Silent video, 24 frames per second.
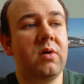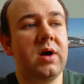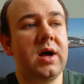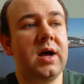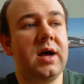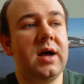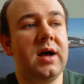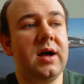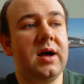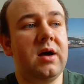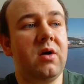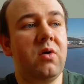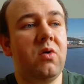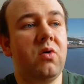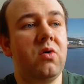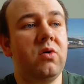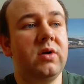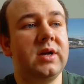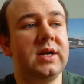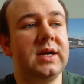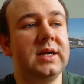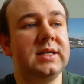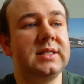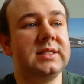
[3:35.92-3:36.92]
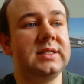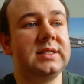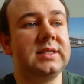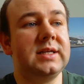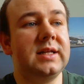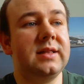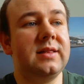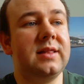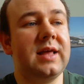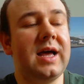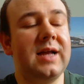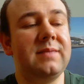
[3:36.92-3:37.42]
uh,
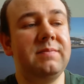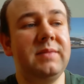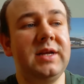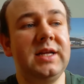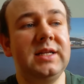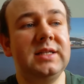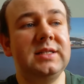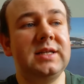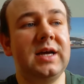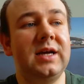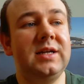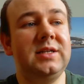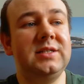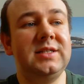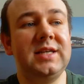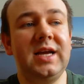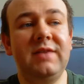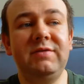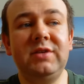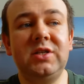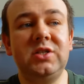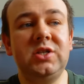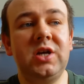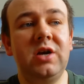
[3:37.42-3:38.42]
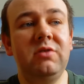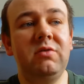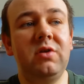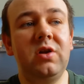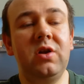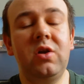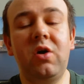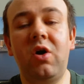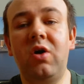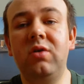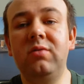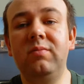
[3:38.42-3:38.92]
August, that means I'd saved a
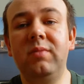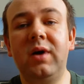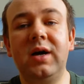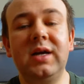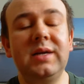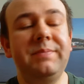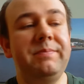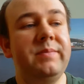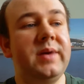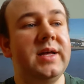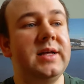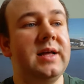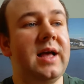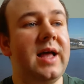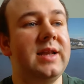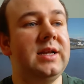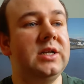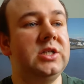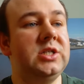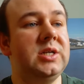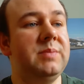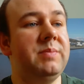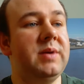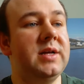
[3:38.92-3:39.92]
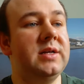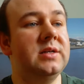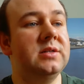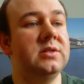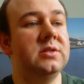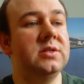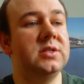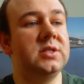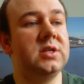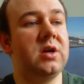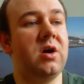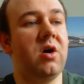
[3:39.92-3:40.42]
total on my energy
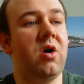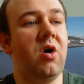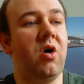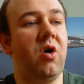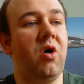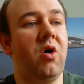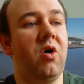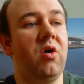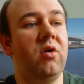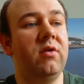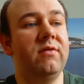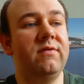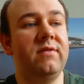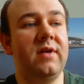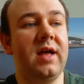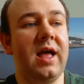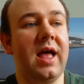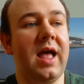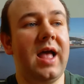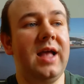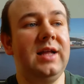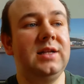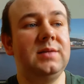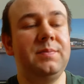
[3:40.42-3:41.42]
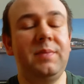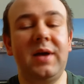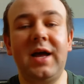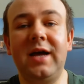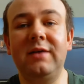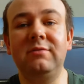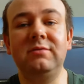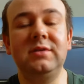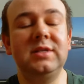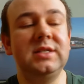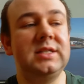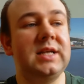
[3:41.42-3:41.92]
bills of eight
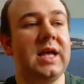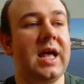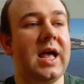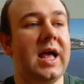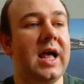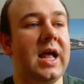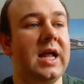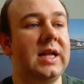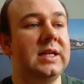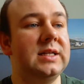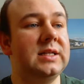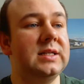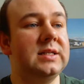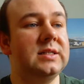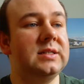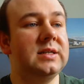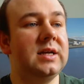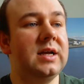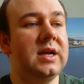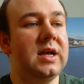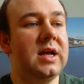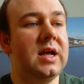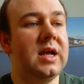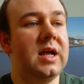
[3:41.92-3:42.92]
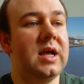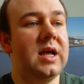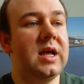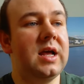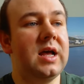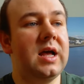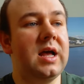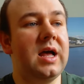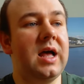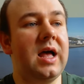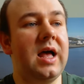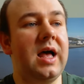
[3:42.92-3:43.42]
pounds and
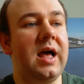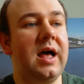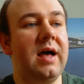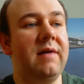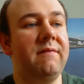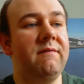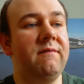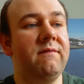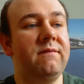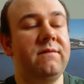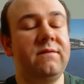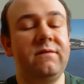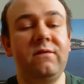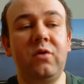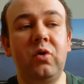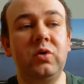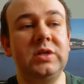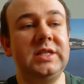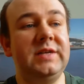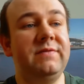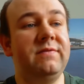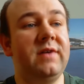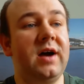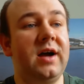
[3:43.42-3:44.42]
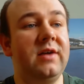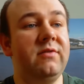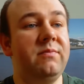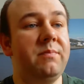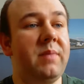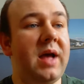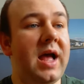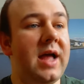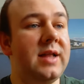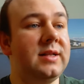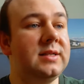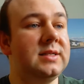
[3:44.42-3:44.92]

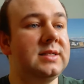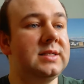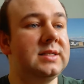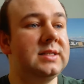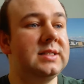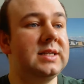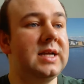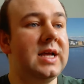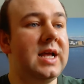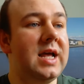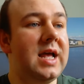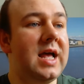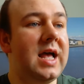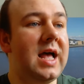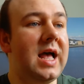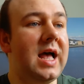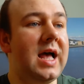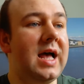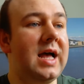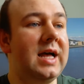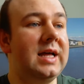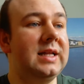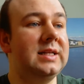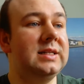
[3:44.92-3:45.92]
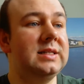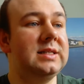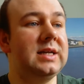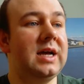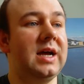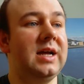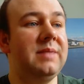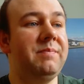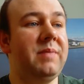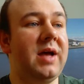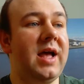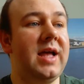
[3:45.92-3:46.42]
forty-five pence, and
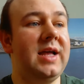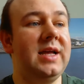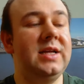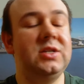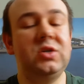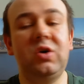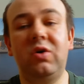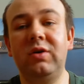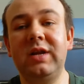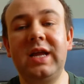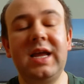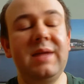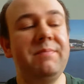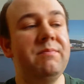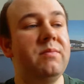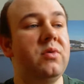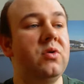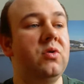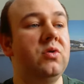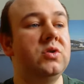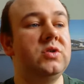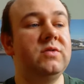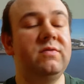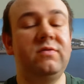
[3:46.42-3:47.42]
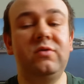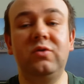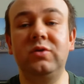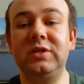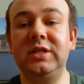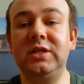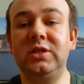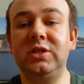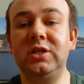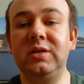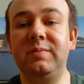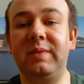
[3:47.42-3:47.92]
I paid on import
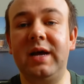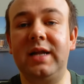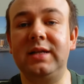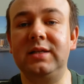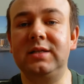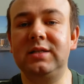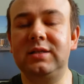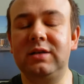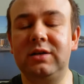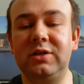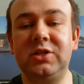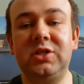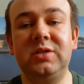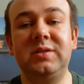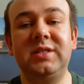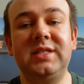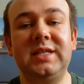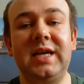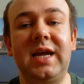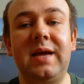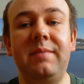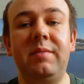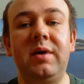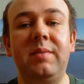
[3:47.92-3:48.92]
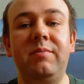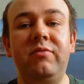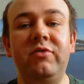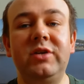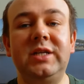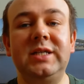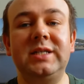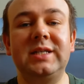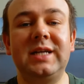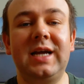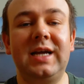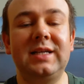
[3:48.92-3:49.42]
forty-two pence. I should say I'm a
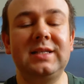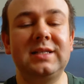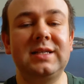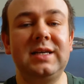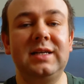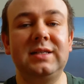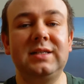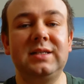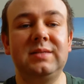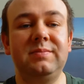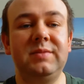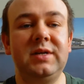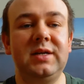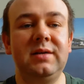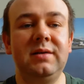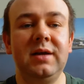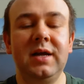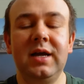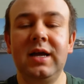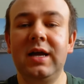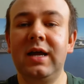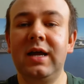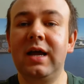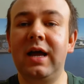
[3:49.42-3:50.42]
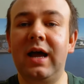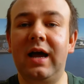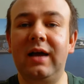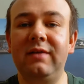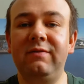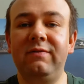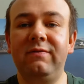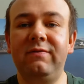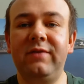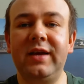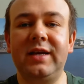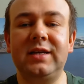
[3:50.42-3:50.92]
British Gas customer. I
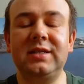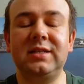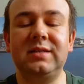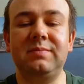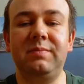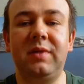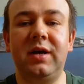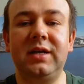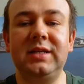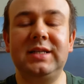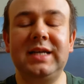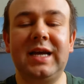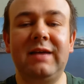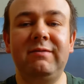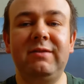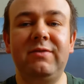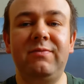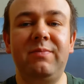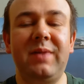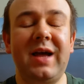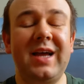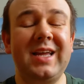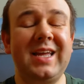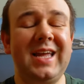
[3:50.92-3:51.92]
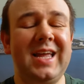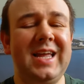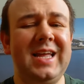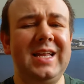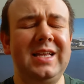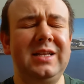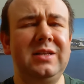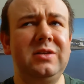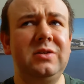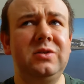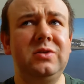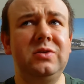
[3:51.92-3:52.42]
fixed my tariff back
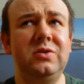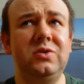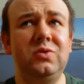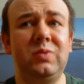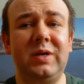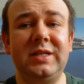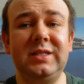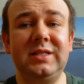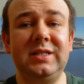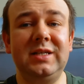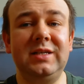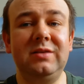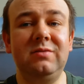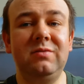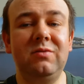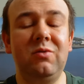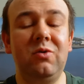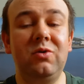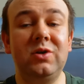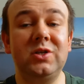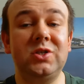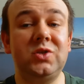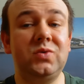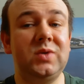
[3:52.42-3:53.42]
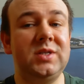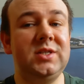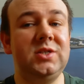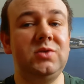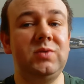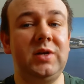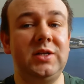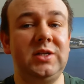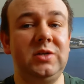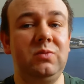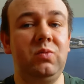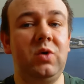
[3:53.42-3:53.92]
in August twenty
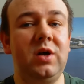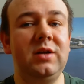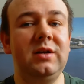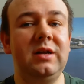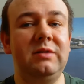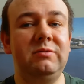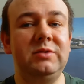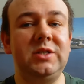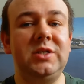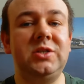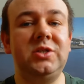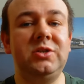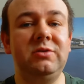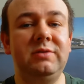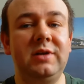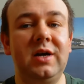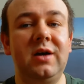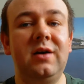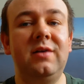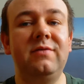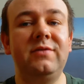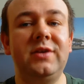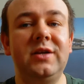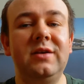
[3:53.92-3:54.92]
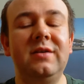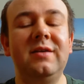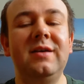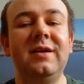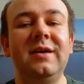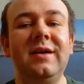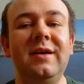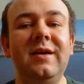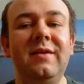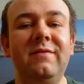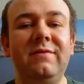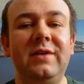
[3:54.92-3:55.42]
twenty-one, and it was a two and a half year
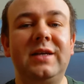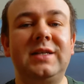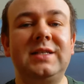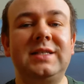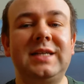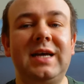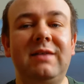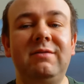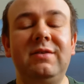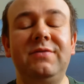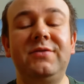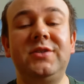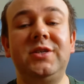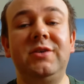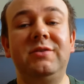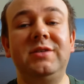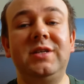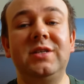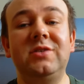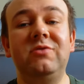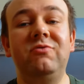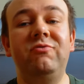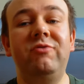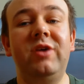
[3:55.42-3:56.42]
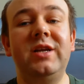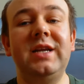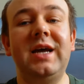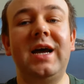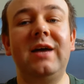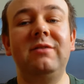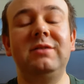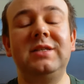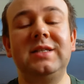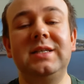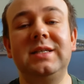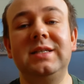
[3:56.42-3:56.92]
fixed tariff, so it doesn't run
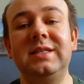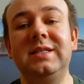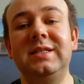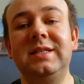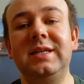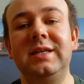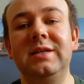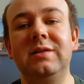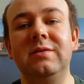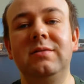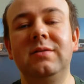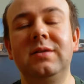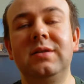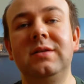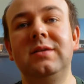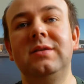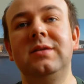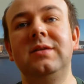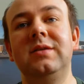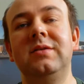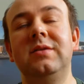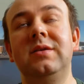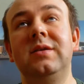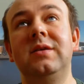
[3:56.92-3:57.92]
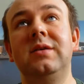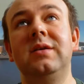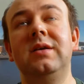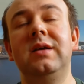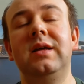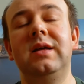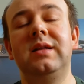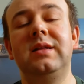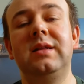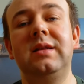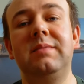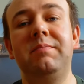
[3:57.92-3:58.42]
out until
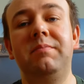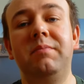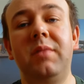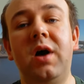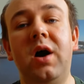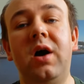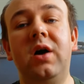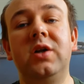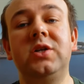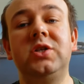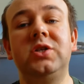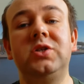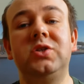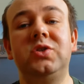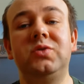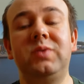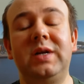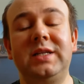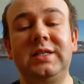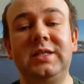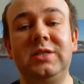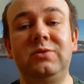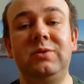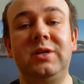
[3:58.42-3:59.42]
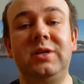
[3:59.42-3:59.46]
March twenty